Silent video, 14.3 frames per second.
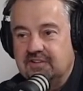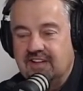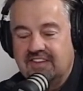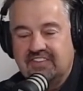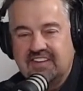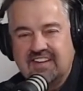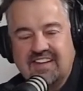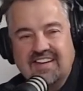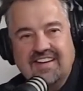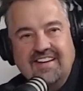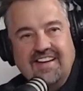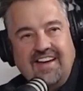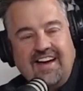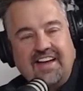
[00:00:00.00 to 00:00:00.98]
I think
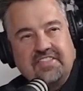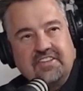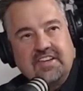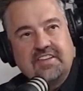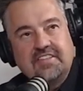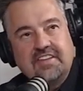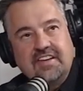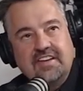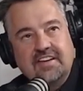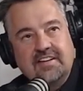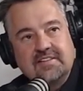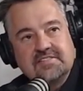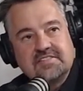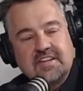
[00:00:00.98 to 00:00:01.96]

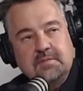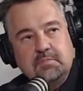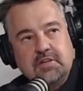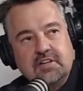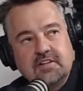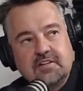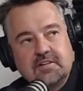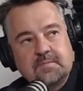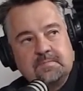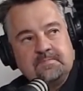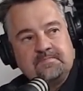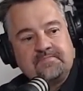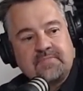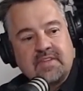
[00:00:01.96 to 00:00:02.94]
the same year
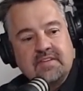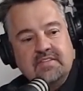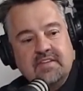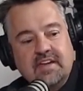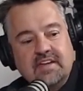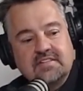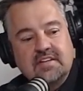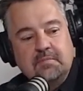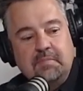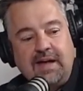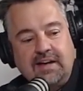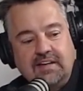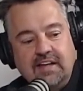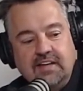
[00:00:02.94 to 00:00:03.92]
that
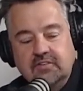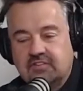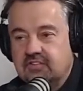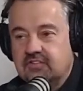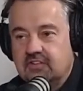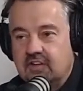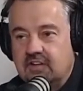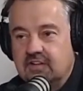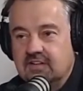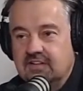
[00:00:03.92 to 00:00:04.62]
Mac Davis's song